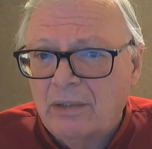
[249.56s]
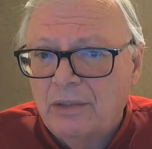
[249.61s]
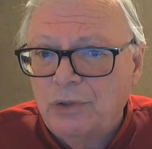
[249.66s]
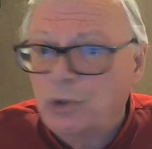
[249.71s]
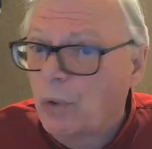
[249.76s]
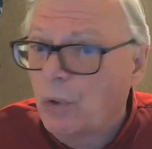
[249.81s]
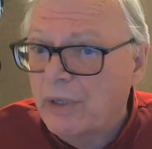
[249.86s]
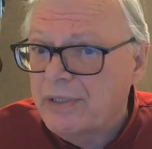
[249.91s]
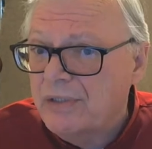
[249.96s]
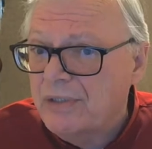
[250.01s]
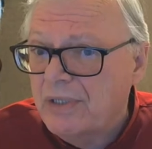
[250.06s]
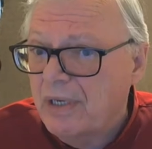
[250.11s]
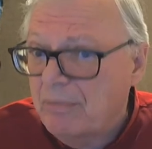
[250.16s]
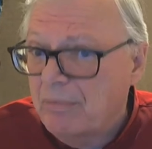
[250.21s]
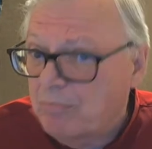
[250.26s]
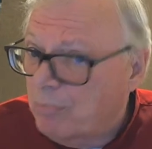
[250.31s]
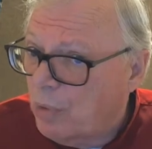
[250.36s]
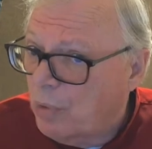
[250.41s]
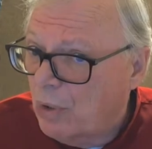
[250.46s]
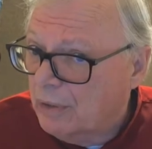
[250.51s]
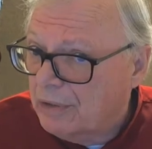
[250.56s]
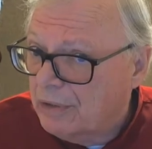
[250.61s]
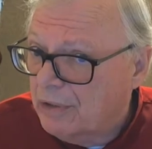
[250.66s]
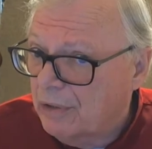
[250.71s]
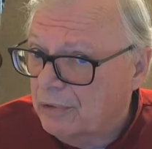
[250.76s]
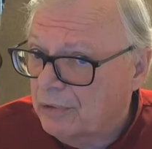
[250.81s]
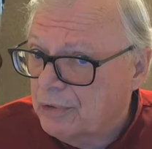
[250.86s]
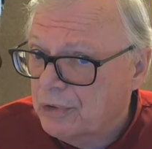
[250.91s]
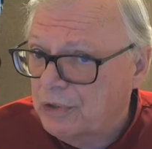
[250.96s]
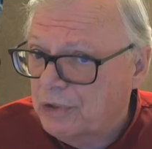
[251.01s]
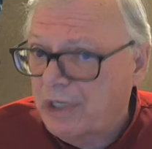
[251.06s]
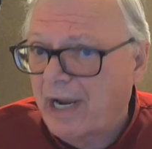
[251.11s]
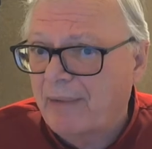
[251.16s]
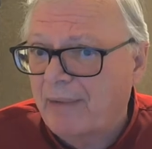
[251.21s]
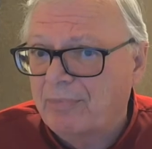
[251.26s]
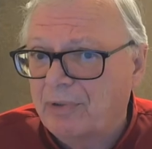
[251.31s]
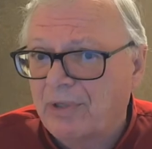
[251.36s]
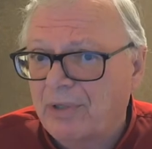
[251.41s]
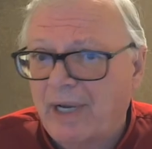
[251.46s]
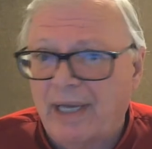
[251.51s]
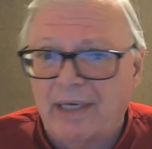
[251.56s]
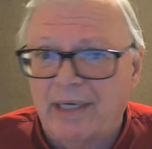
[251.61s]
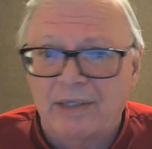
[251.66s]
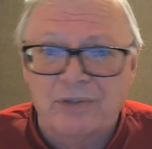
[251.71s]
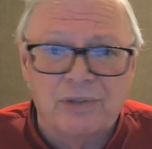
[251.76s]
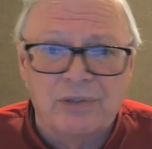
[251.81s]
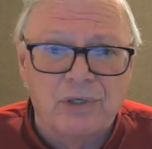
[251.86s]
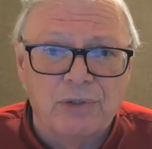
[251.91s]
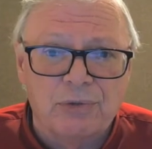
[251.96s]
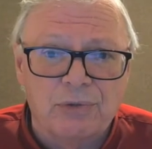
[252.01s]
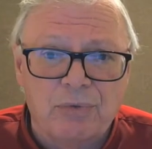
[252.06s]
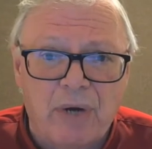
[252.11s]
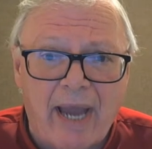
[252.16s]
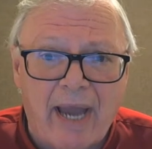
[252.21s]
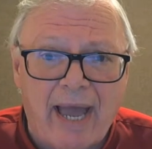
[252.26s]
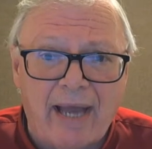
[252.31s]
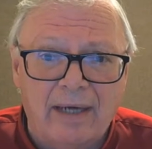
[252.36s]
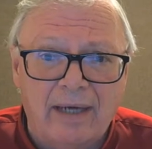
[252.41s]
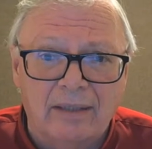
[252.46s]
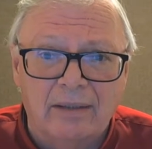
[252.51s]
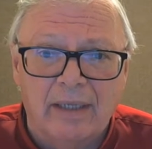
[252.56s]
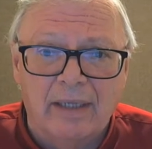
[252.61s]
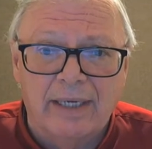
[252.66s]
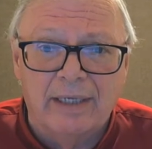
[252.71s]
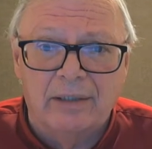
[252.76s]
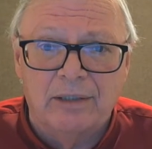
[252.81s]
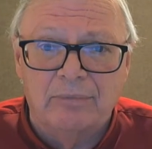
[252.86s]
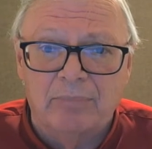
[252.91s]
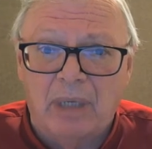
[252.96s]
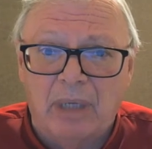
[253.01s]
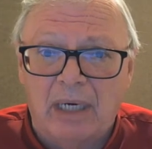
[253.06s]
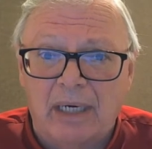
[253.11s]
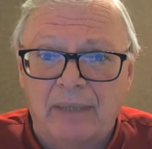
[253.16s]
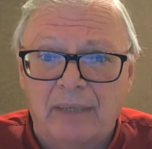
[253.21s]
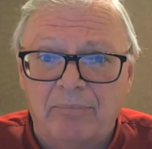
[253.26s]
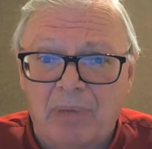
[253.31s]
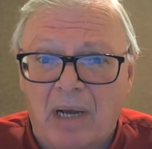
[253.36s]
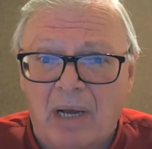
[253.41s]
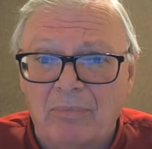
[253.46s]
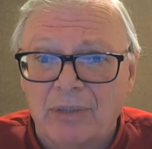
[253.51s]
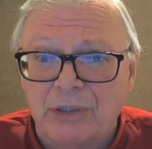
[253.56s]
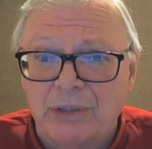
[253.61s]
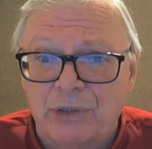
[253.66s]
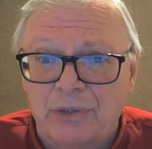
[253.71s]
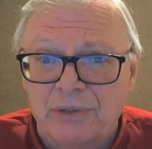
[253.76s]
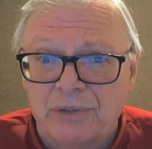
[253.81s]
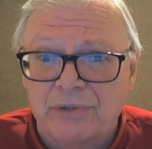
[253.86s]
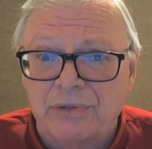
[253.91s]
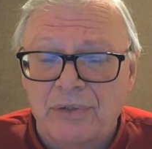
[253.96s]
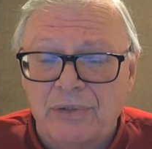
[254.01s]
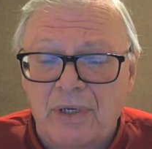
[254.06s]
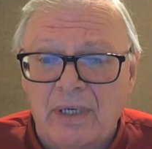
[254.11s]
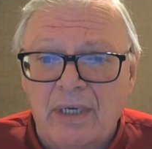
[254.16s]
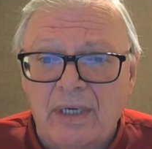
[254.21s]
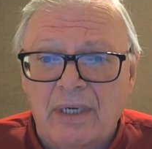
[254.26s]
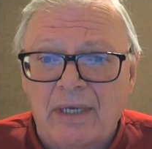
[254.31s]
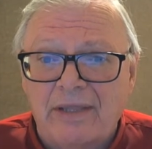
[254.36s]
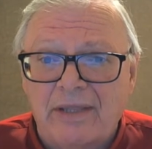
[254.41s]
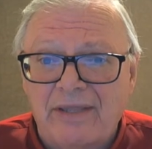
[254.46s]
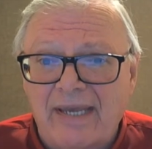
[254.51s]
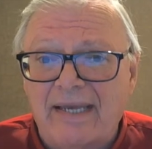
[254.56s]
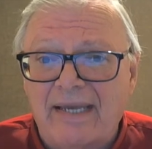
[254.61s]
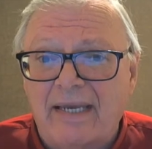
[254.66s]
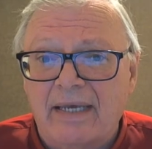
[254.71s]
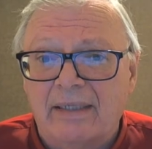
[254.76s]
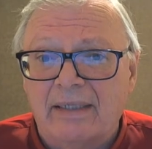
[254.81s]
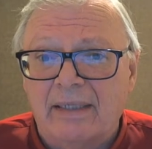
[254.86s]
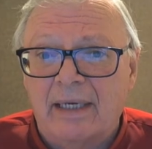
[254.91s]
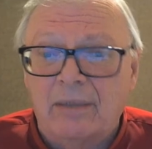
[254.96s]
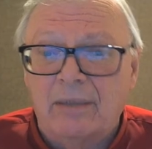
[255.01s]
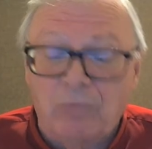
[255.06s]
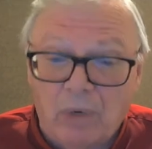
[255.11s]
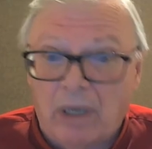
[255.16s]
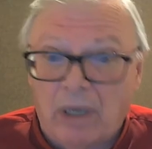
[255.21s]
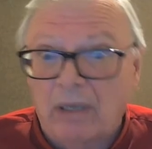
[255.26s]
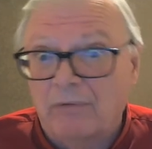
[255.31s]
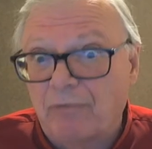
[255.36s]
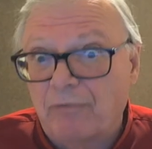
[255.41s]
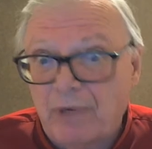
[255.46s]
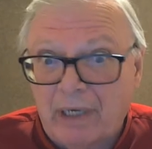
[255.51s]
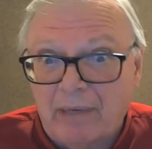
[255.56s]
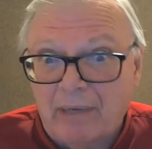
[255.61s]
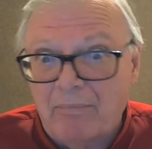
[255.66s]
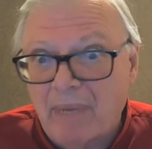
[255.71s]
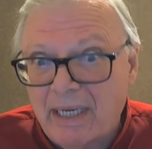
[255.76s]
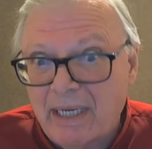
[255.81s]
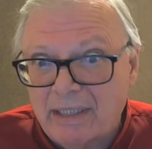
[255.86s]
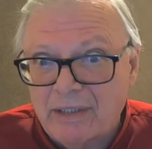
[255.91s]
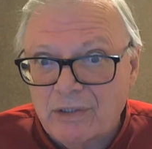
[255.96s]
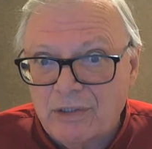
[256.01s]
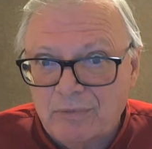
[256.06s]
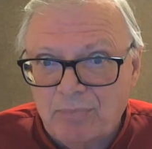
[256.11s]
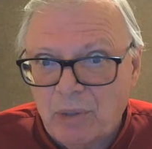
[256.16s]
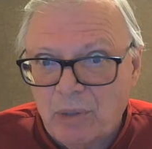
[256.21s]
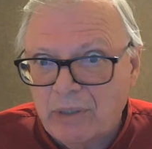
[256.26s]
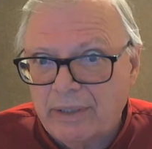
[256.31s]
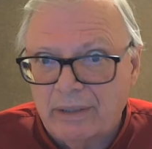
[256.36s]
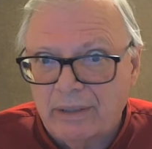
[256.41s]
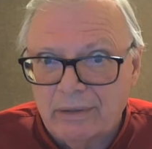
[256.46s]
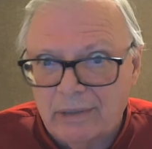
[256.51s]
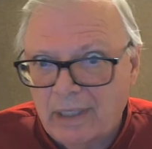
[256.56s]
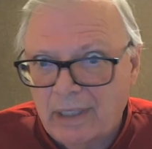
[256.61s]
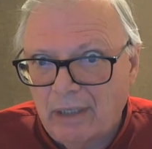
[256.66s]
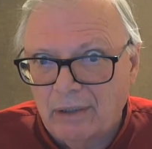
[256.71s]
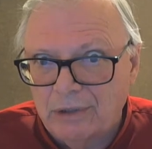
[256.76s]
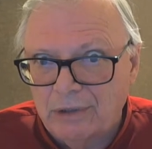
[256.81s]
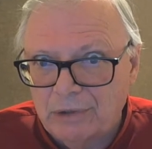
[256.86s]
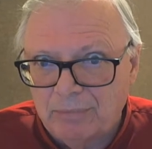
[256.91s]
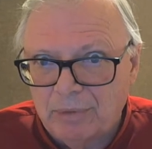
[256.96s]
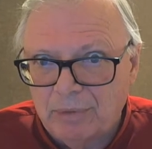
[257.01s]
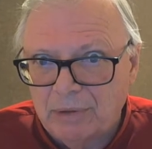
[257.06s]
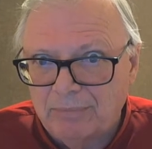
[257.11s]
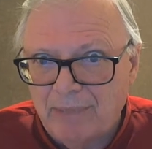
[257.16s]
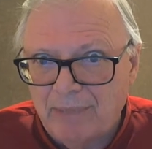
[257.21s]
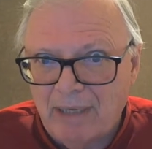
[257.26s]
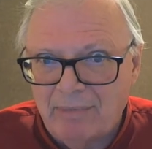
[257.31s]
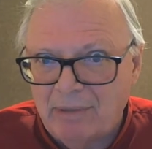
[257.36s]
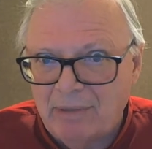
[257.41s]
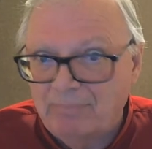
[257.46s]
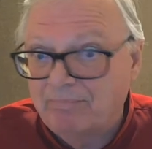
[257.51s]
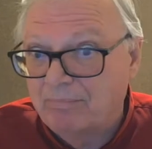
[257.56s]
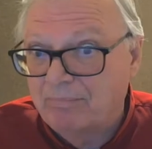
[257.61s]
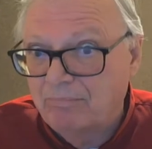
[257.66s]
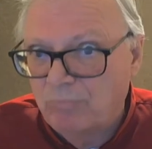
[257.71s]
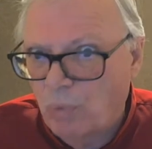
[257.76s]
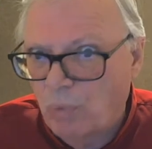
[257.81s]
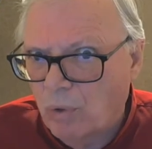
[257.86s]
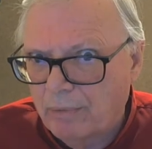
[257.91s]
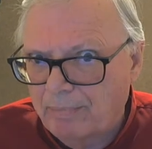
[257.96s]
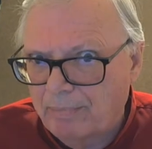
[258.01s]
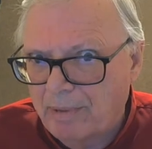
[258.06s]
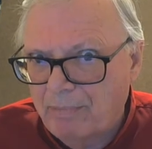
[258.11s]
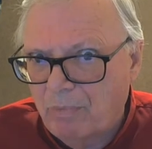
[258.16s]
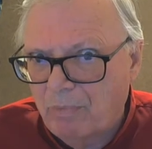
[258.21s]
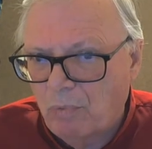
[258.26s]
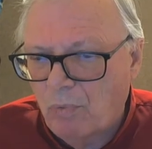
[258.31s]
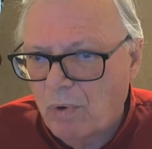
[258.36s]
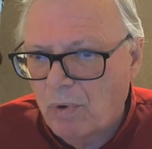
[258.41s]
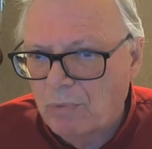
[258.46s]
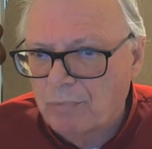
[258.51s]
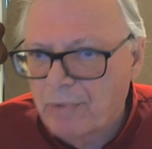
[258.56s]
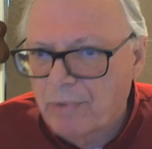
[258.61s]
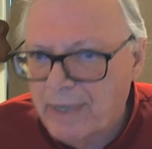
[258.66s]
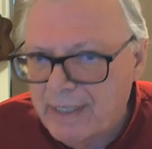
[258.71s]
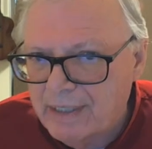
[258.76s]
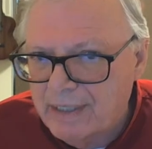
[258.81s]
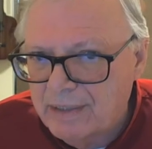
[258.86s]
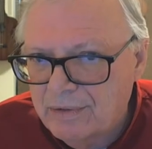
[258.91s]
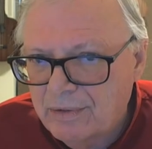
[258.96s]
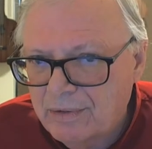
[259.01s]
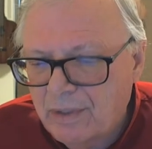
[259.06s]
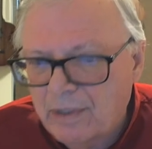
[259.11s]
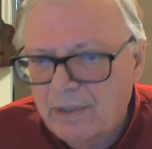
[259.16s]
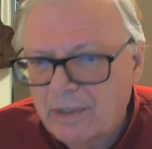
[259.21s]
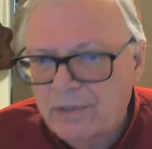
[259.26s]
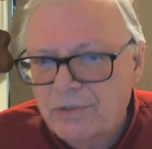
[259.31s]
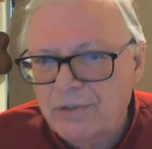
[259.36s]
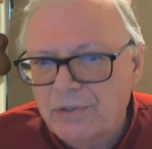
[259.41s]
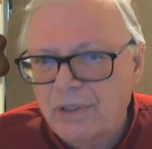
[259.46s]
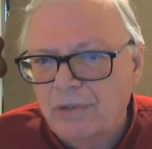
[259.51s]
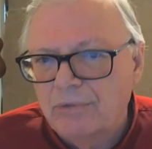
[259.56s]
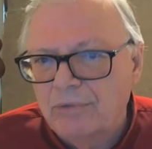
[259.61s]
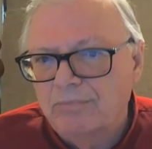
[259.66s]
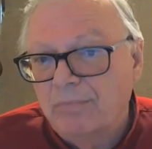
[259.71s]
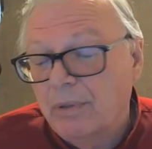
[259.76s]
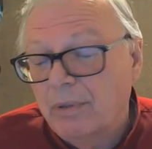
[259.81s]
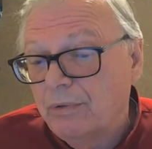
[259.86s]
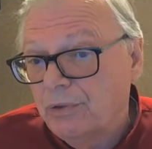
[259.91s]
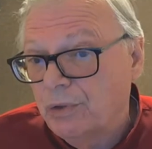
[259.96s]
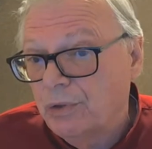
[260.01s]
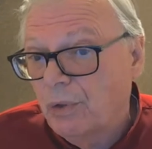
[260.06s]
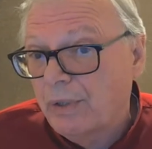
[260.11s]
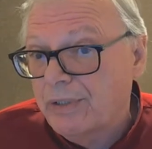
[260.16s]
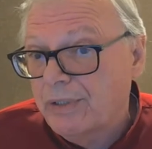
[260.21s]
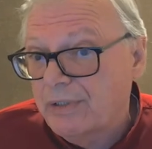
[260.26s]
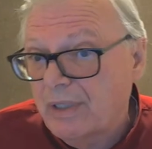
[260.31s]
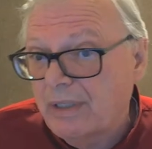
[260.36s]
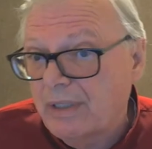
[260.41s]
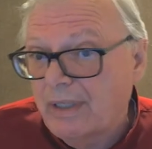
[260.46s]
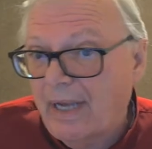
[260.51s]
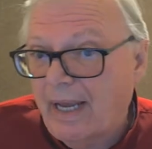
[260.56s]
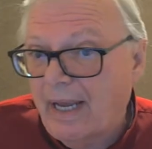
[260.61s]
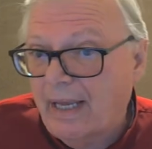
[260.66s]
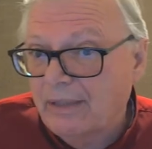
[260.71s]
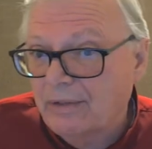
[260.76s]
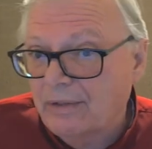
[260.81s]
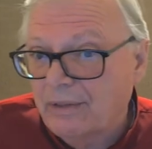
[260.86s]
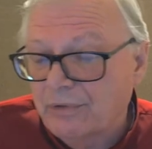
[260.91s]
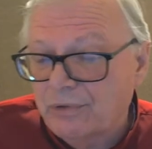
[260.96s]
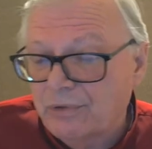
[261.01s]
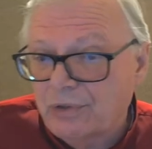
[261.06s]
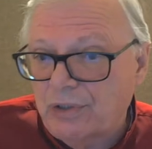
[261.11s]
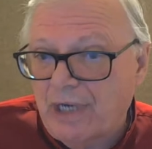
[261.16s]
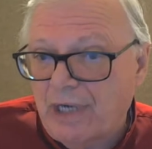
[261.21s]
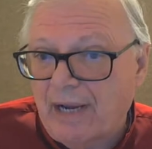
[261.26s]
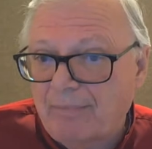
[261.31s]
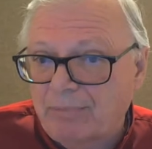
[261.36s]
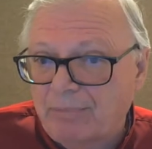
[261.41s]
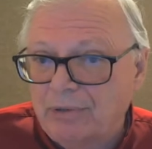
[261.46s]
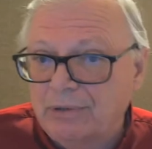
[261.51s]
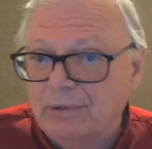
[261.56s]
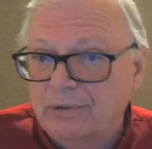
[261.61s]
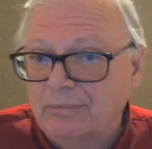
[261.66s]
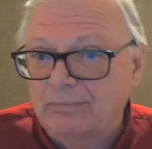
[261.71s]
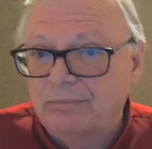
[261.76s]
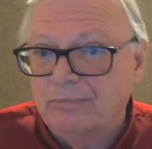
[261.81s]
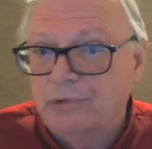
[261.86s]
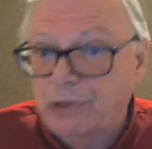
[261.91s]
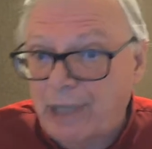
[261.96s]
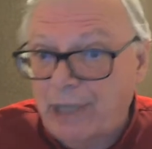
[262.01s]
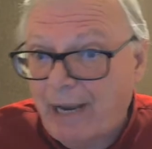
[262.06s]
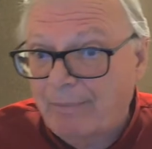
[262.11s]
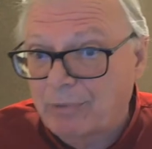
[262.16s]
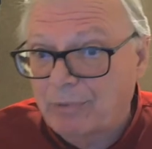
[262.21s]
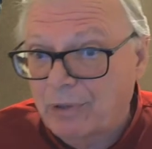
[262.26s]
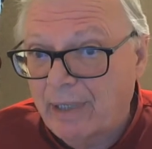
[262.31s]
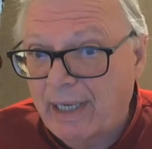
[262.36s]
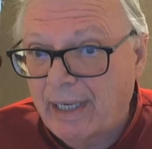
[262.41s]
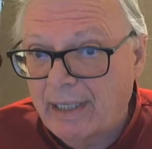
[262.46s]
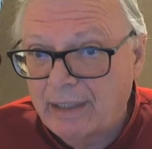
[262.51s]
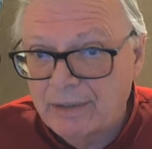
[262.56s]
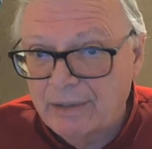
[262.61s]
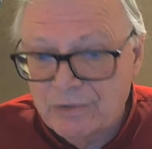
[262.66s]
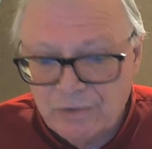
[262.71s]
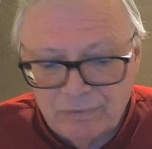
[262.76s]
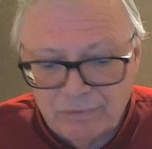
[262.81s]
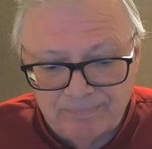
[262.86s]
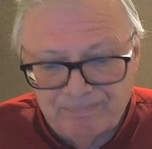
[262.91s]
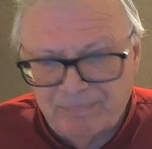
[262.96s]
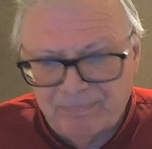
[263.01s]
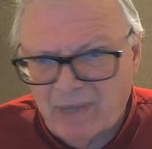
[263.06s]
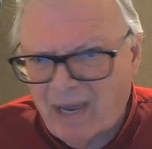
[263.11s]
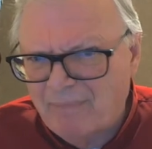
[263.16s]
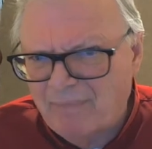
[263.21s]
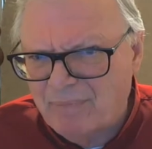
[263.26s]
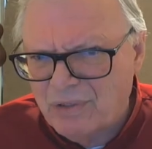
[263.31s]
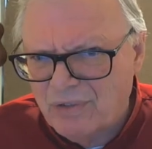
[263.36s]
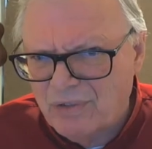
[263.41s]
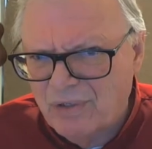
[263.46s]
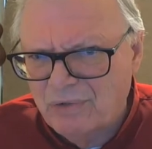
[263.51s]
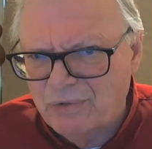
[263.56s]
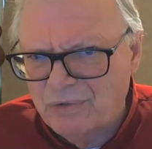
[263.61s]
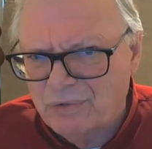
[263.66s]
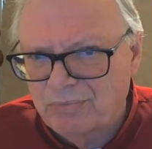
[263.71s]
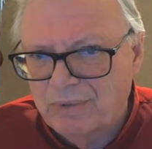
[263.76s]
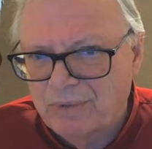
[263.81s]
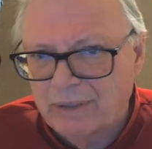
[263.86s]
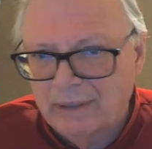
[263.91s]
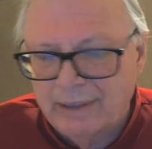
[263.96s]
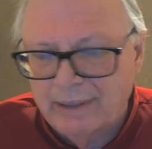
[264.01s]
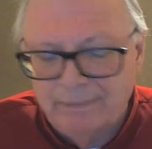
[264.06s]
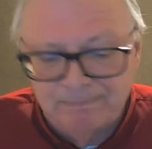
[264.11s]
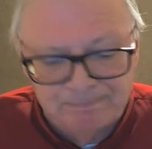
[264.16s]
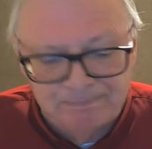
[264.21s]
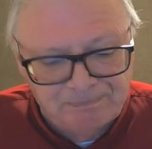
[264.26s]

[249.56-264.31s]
Joyce didn't put those chapter headings. Those were added later by publishers thinking that, well, if we can make this book intelligible, maybe more people will read it. So Joyce didn't add those chapter chapter headings, episodes really.